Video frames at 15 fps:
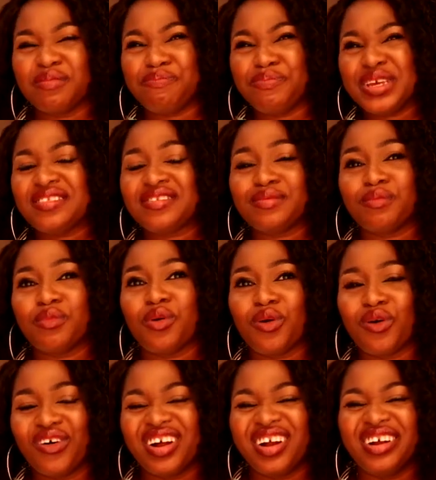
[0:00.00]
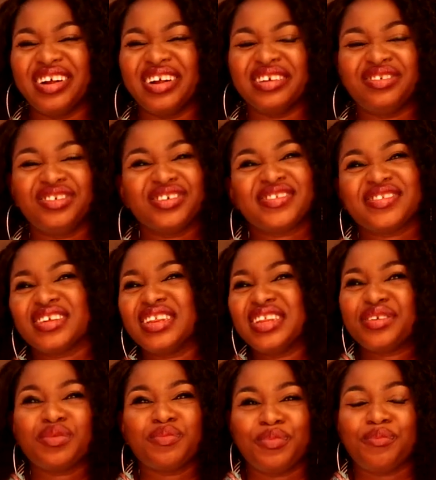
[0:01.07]
a bit more, uh, just a
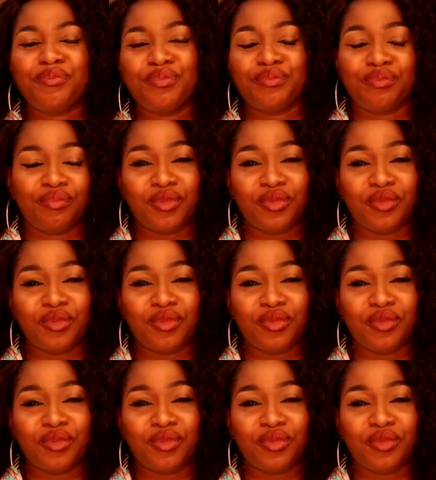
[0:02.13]
little